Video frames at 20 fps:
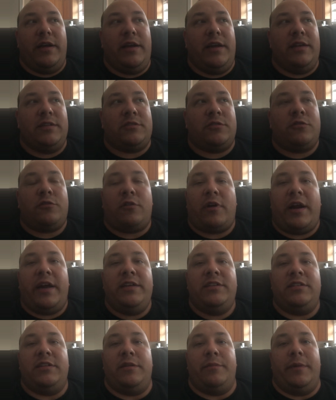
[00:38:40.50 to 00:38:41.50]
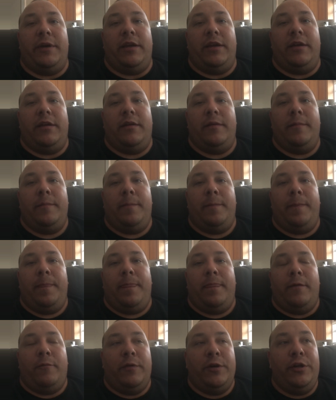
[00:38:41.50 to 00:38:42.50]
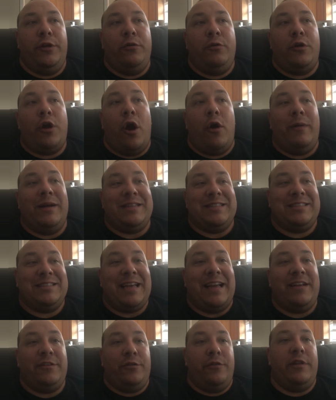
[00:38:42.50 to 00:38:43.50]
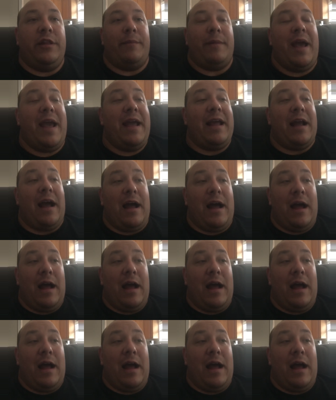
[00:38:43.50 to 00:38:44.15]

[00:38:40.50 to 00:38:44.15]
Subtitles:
It's crazy to me. When you go and say to them, hey,